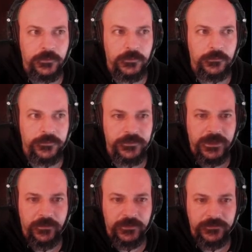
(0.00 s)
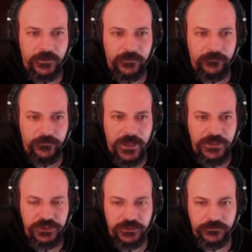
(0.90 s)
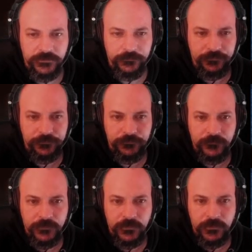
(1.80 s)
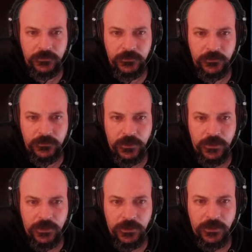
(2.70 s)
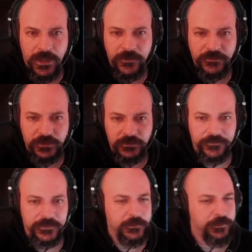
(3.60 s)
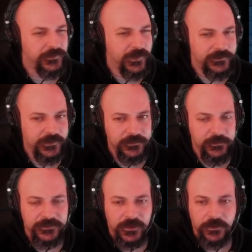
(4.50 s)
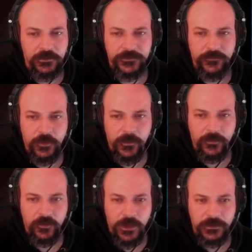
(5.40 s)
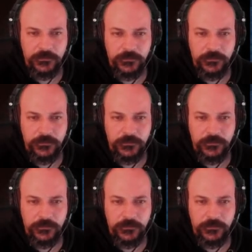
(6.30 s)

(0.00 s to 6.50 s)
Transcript: What did you get that time? Air Shield. Air Shield, I think, protects against missiles, if I remember right.